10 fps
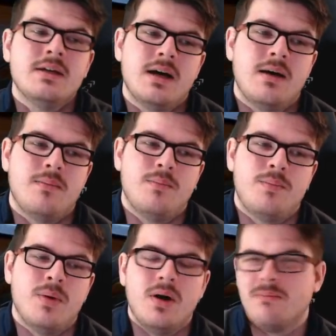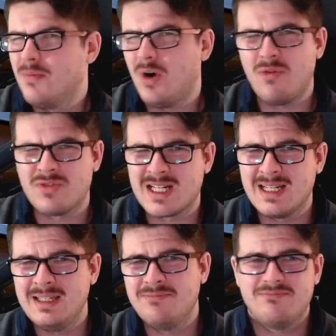But
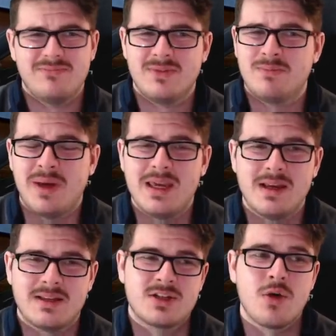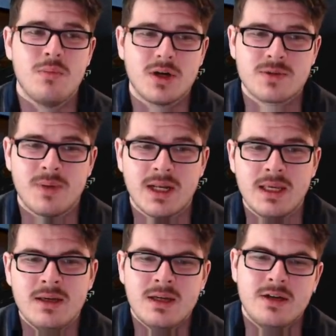obviously, paying so much
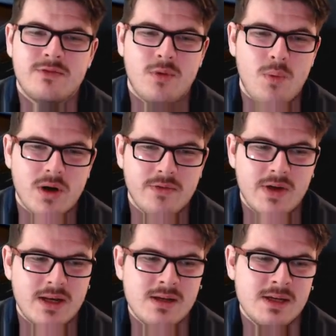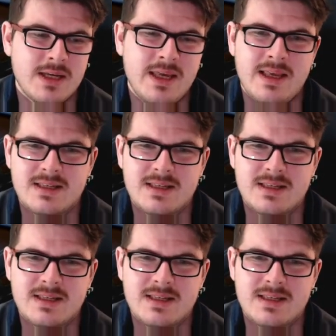money for one event is